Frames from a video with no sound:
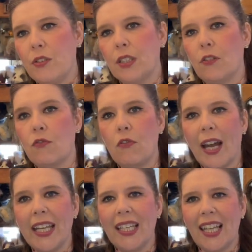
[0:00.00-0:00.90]
her in the
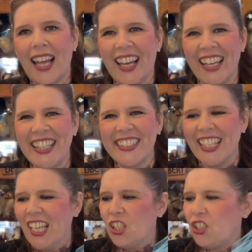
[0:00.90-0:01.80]
right light,
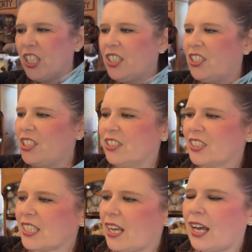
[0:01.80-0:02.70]
she
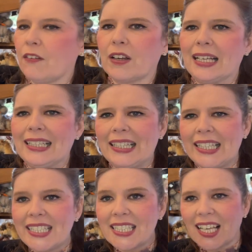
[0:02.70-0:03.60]
does have
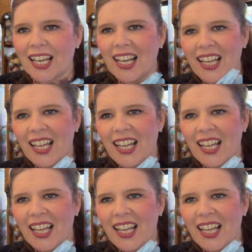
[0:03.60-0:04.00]
glitter